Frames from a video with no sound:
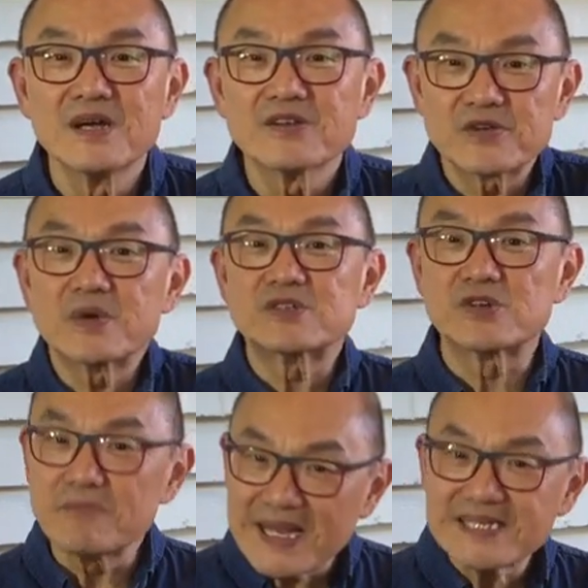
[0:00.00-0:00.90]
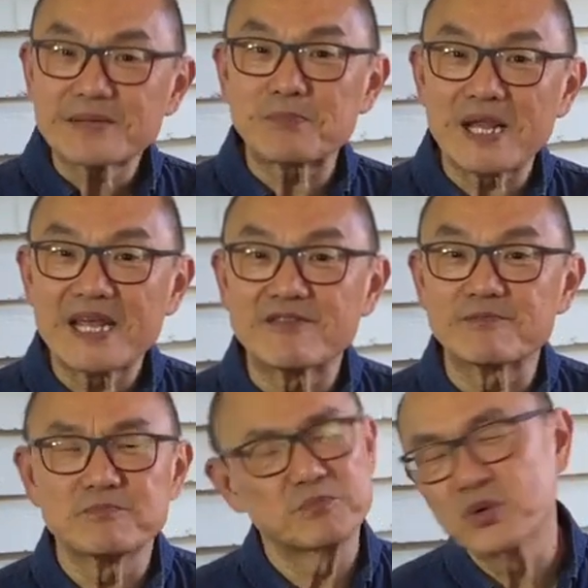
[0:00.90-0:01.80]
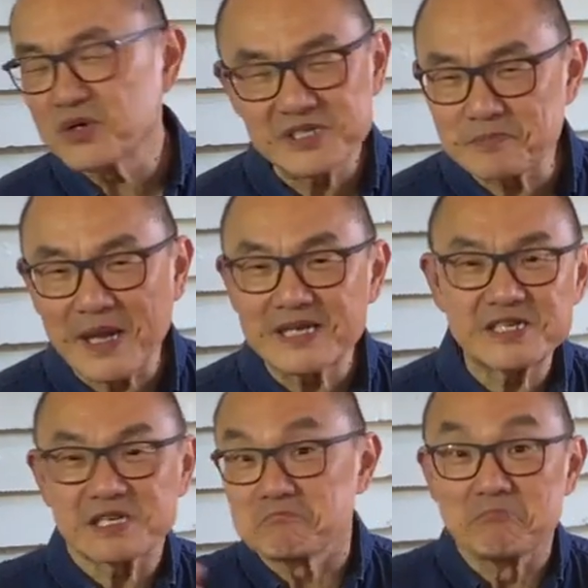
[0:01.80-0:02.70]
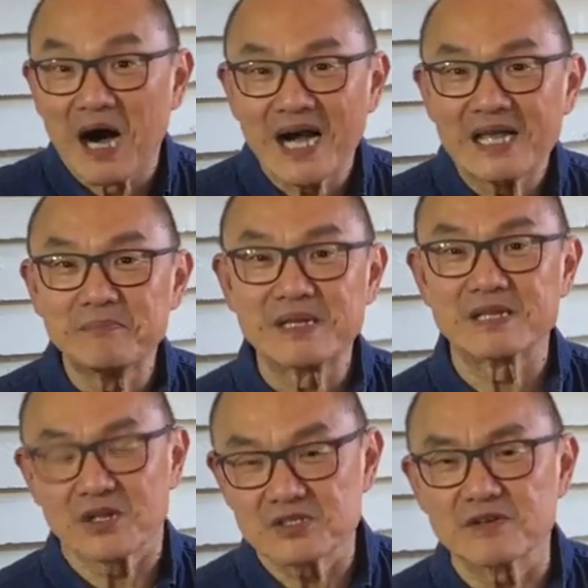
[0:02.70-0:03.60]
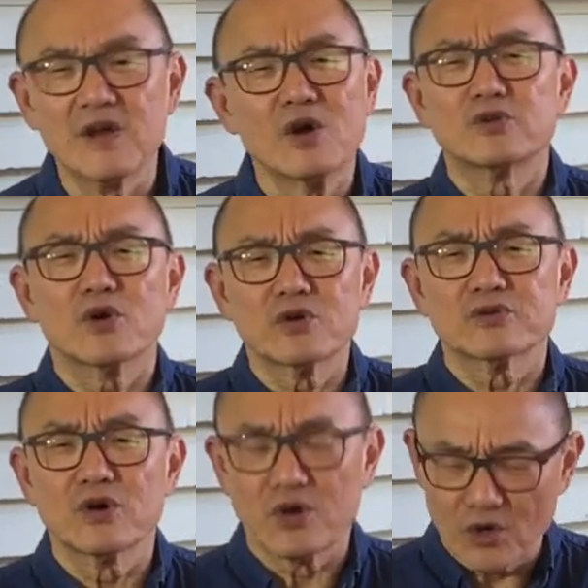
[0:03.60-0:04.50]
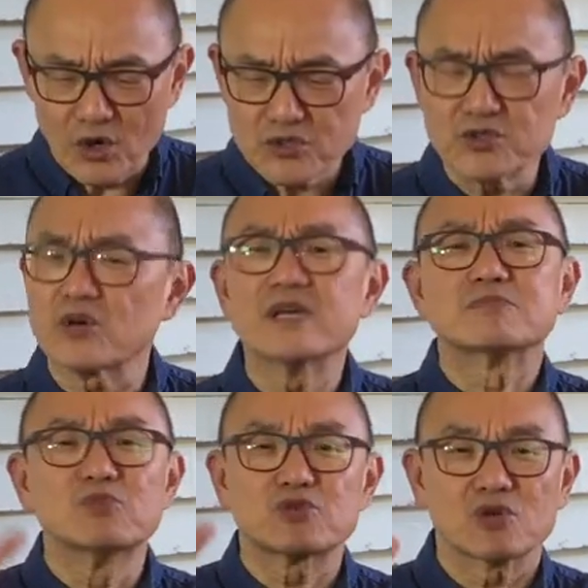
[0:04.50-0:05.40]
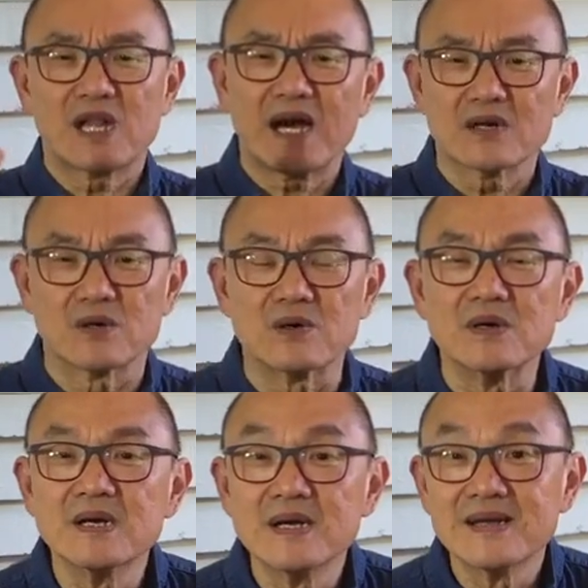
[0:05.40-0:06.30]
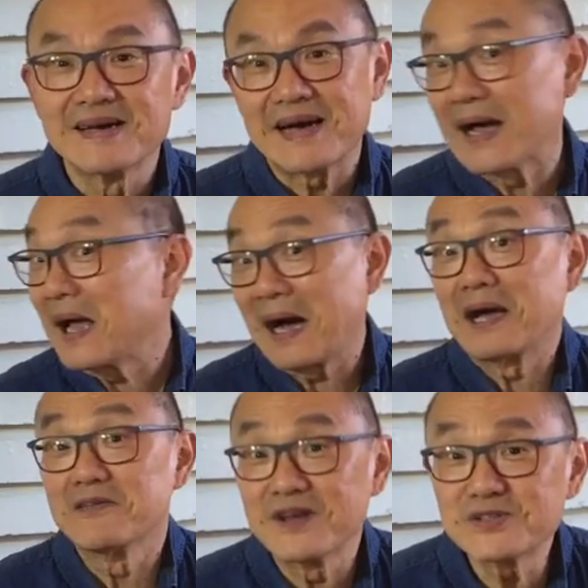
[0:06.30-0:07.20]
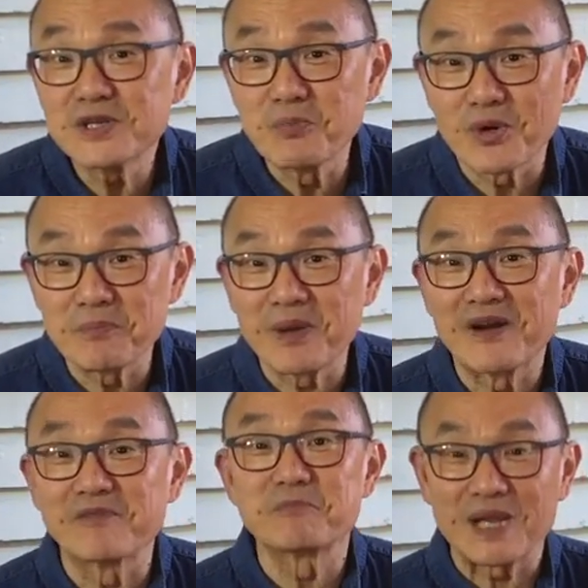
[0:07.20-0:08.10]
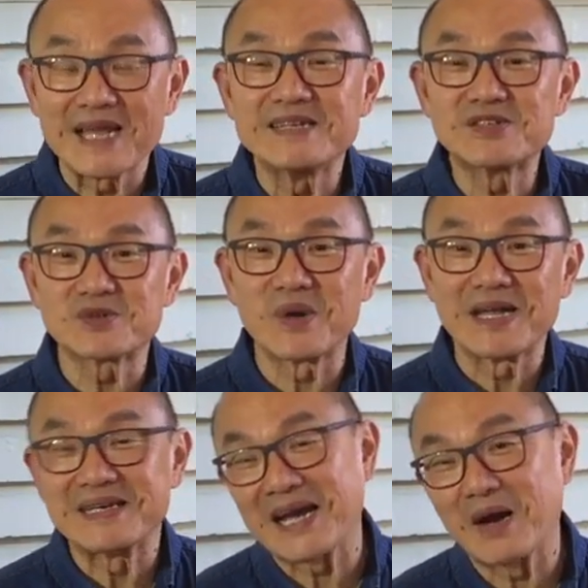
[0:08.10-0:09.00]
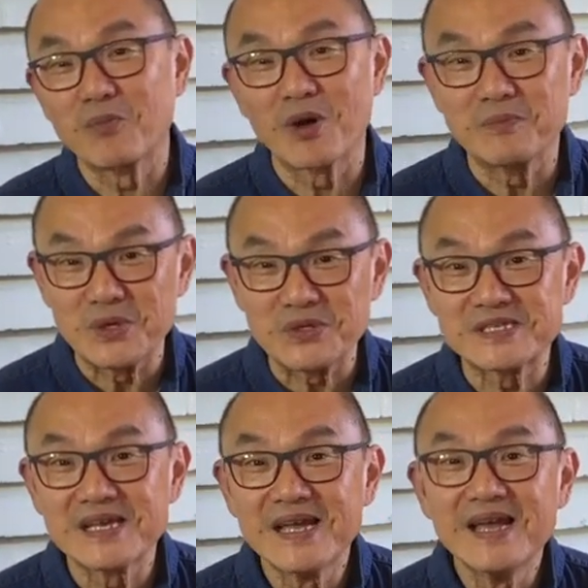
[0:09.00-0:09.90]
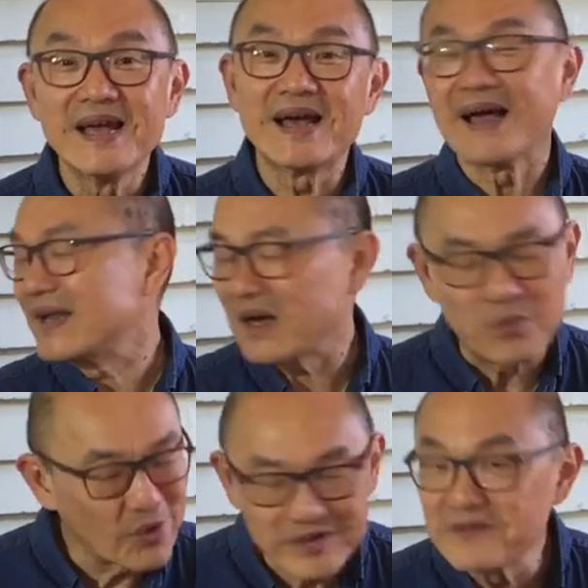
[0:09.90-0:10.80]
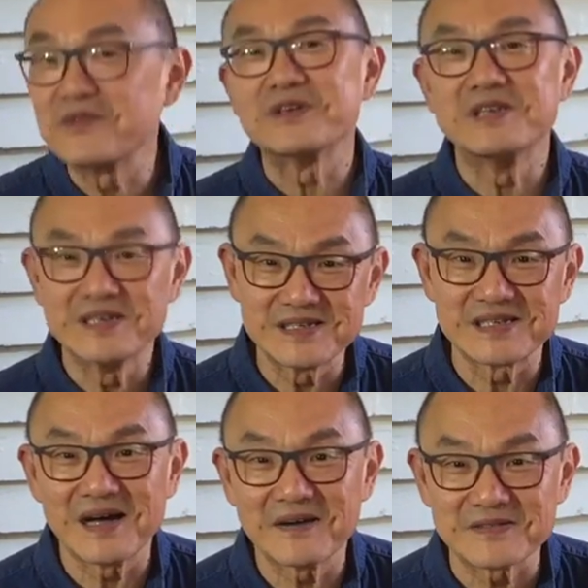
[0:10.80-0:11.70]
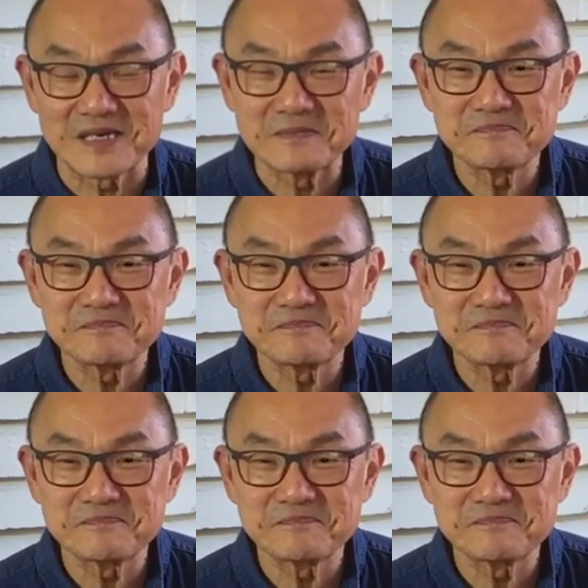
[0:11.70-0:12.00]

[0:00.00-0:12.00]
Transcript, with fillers: Through a dramatic play of poor Spanish and mime and lots of no, no, ocho es mucho largo, I eventually bought a pair of plain suede cowboy boots and I wore them for years after.